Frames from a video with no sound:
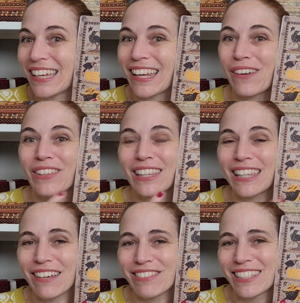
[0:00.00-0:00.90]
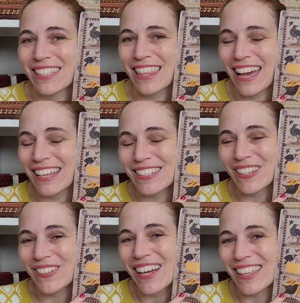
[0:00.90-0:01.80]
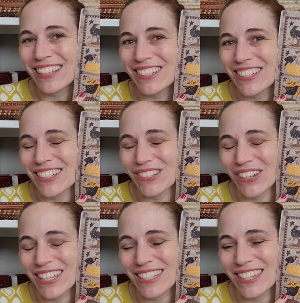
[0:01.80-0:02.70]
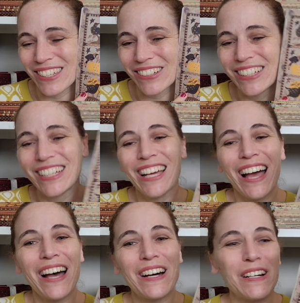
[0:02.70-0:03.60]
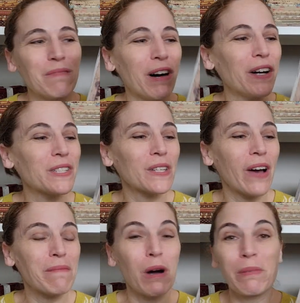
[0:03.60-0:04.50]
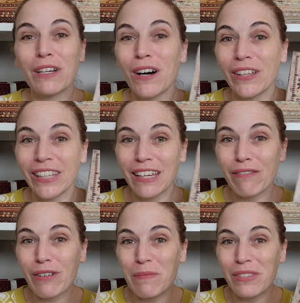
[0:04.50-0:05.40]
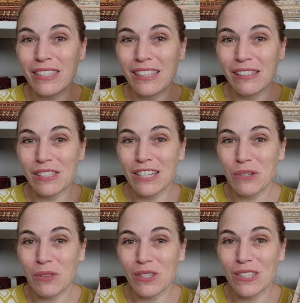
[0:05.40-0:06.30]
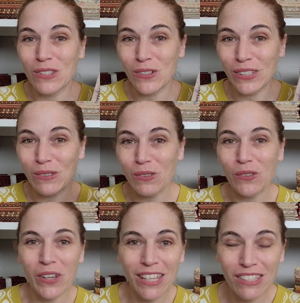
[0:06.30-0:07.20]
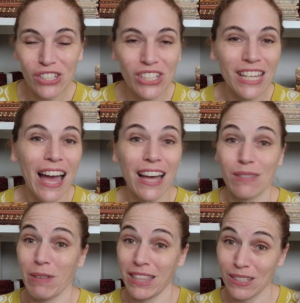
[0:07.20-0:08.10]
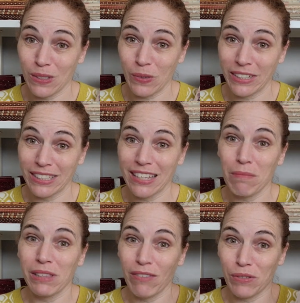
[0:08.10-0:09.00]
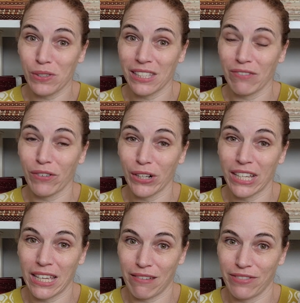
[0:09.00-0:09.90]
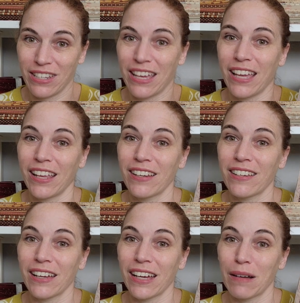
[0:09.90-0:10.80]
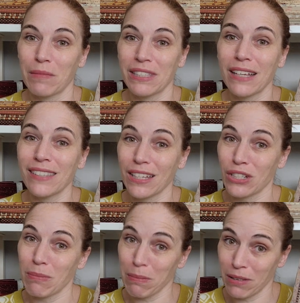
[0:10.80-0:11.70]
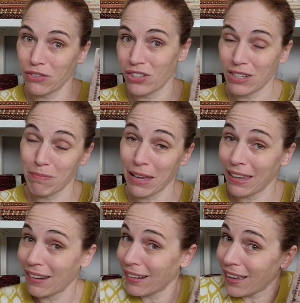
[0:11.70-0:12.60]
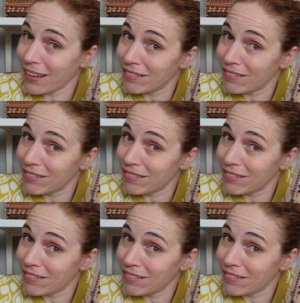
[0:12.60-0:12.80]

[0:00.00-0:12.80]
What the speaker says: and I would love to see that. So I think she should join us too. Also, I'm hoping Colleen from Stitching with the Sisterlies will join us. She has made this quilt. I believe it was for a gift, and it sounds like she might be interested in making it again.